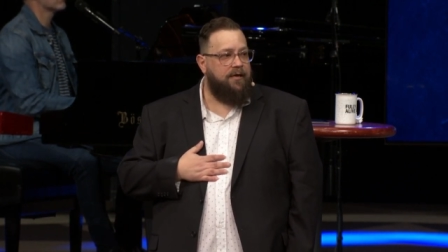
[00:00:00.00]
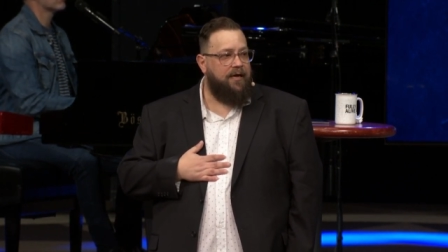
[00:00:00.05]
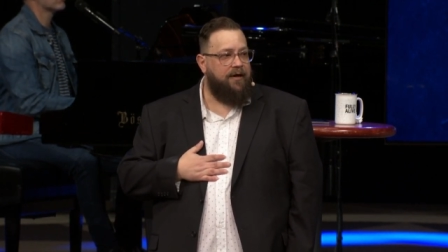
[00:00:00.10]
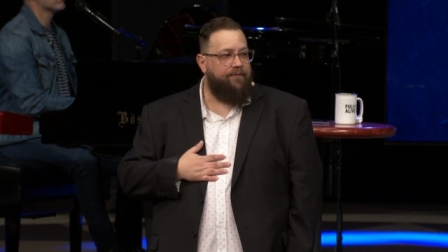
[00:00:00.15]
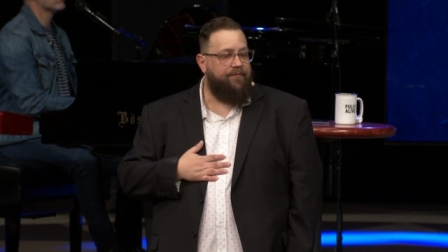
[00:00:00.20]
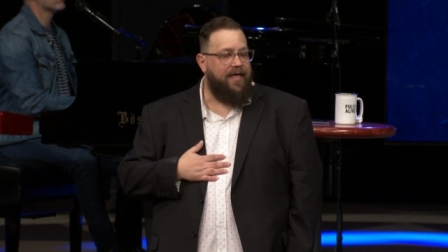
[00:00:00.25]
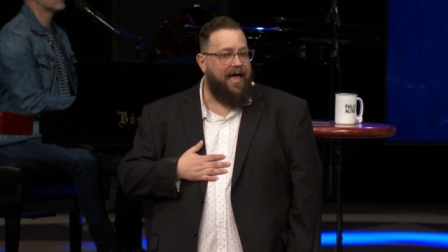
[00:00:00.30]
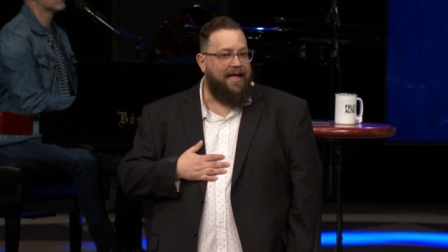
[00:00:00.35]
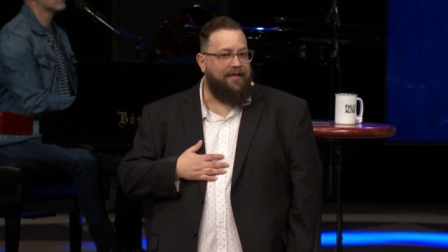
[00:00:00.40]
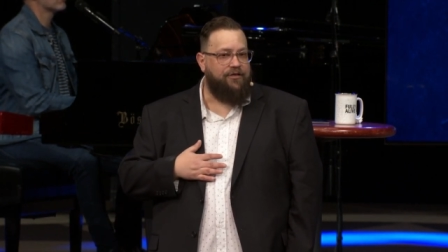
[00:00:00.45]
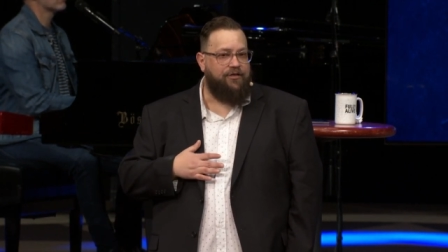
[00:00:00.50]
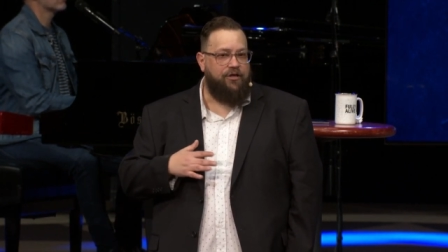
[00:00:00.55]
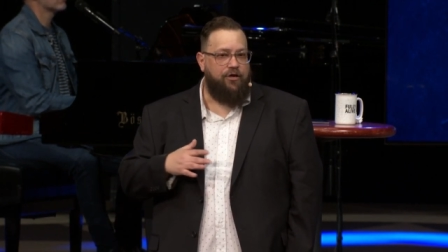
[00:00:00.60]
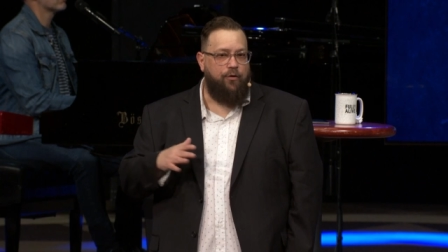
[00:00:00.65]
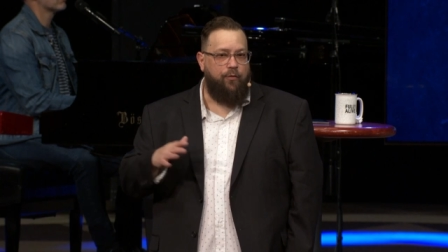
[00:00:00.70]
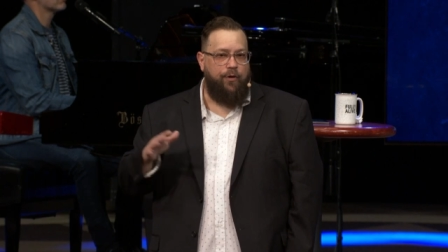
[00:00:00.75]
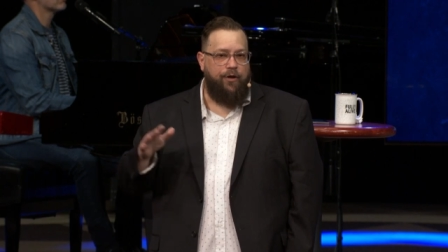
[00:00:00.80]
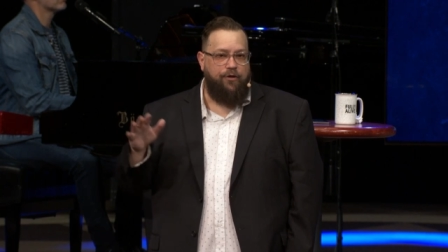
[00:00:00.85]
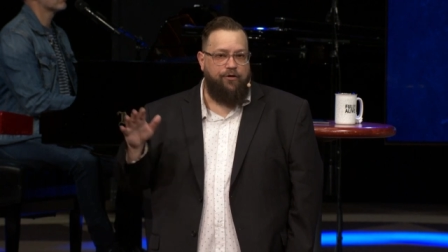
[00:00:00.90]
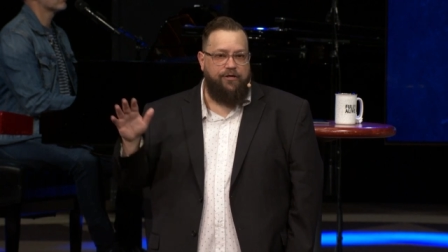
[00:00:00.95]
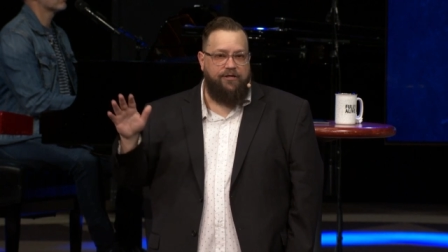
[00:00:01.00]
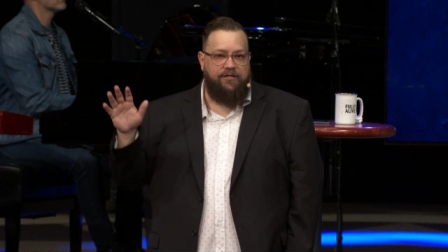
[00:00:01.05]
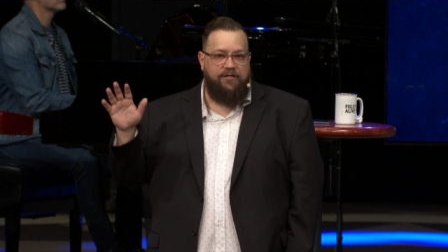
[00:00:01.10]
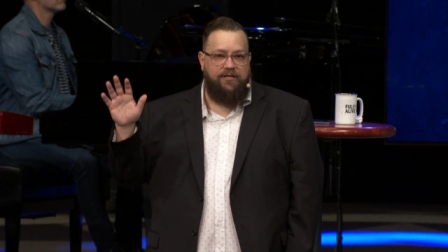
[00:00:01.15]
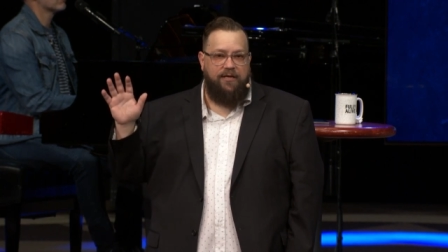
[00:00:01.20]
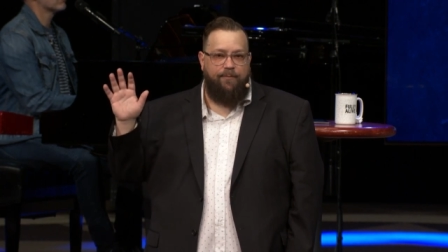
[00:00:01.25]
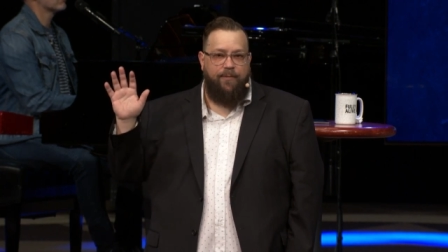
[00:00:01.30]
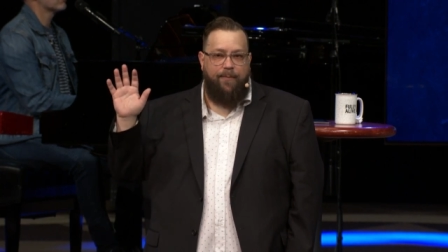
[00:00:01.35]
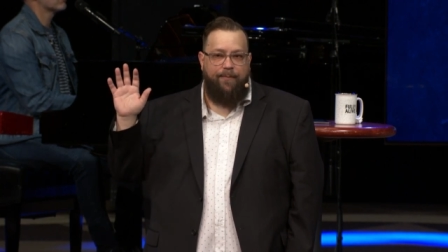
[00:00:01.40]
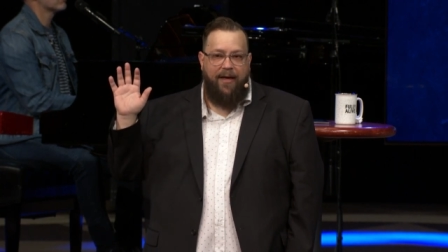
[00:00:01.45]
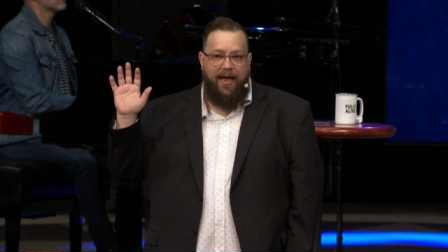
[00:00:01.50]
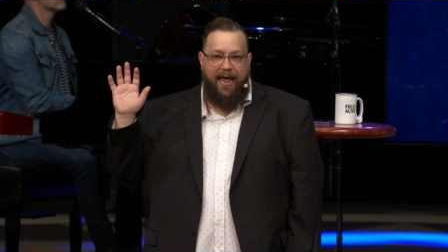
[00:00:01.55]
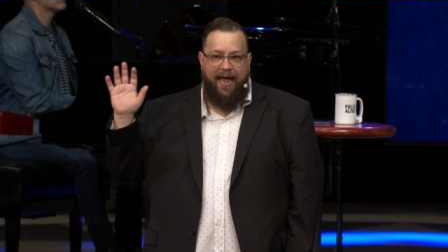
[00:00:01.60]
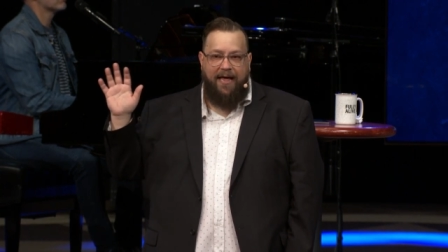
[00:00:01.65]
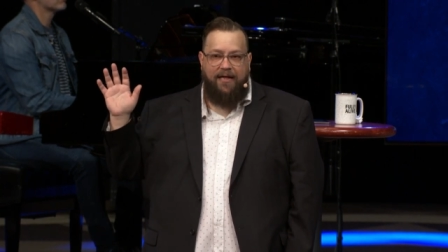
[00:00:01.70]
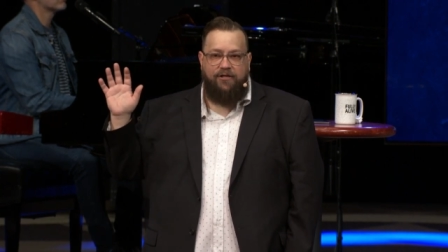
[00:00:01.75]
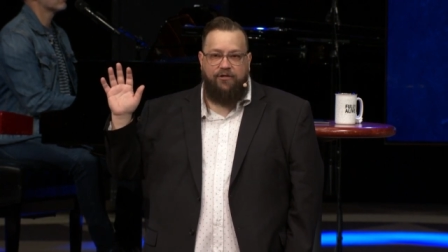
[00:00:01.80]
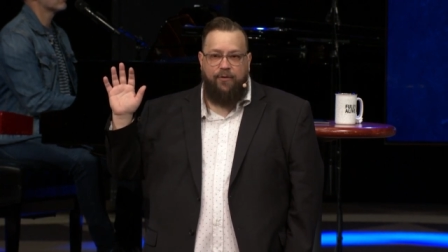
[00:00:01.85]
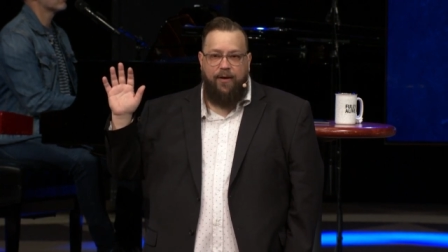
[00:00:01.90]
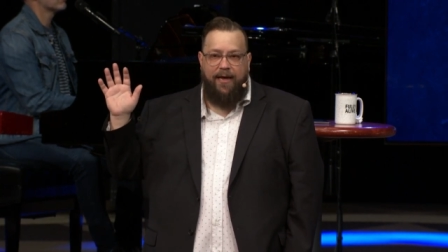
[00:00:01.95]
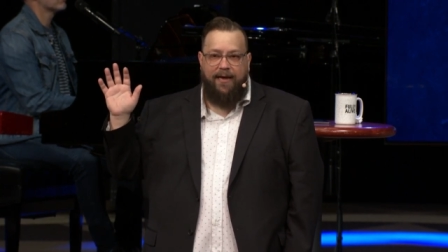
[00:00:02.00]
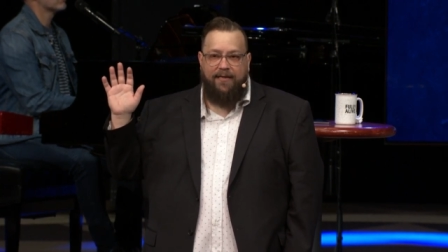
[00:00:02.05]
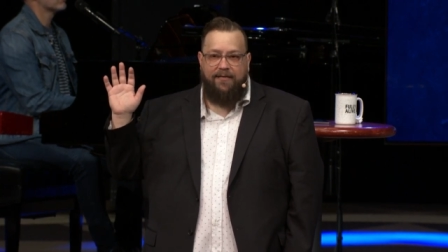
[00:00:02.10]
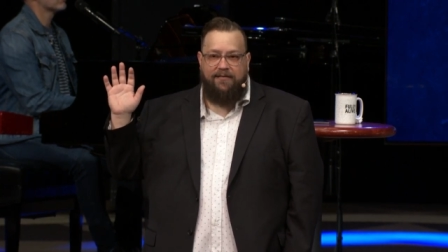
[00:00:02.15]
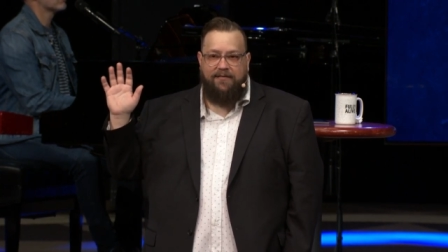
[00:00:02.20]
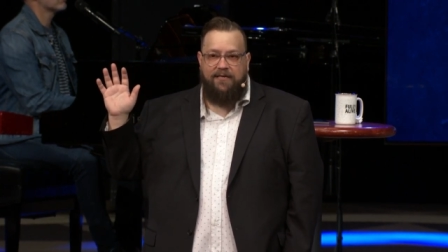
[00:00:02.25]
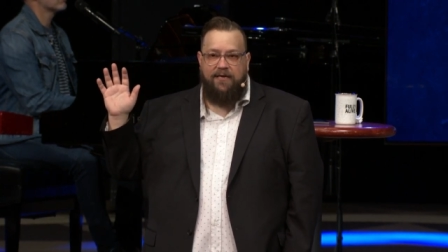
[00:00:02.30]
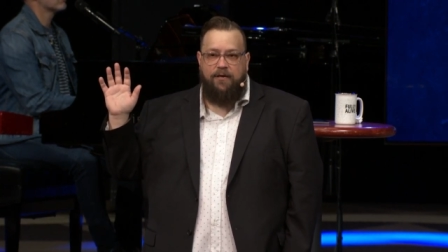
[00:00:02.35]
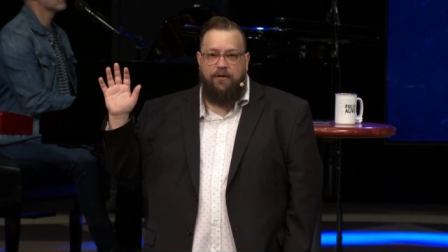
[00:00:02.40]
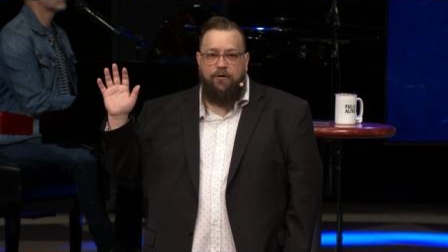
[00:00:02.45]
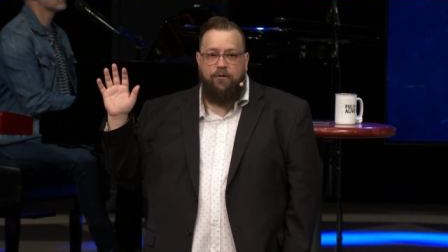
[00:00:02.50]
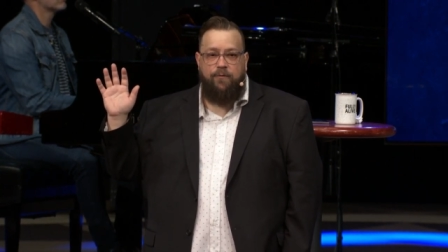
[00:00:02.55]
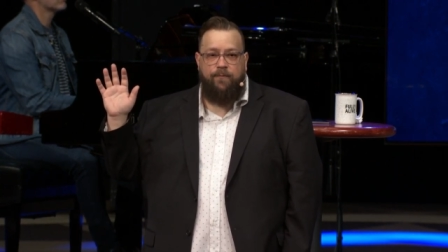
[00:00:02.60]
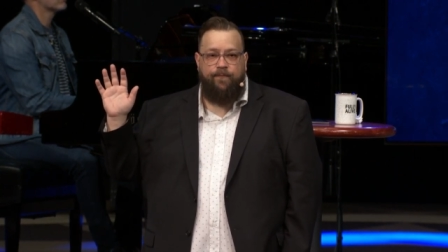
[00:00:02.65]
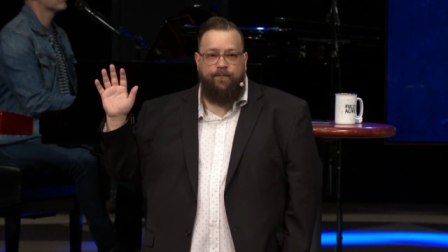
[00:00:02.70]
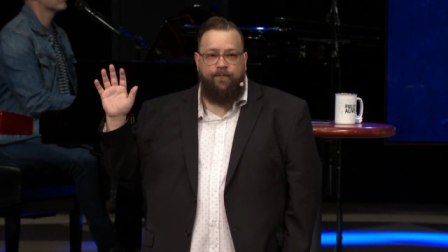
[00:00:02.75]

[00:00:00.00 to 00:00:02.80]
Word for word: If that's you, will you just slip up a hand so I can see you?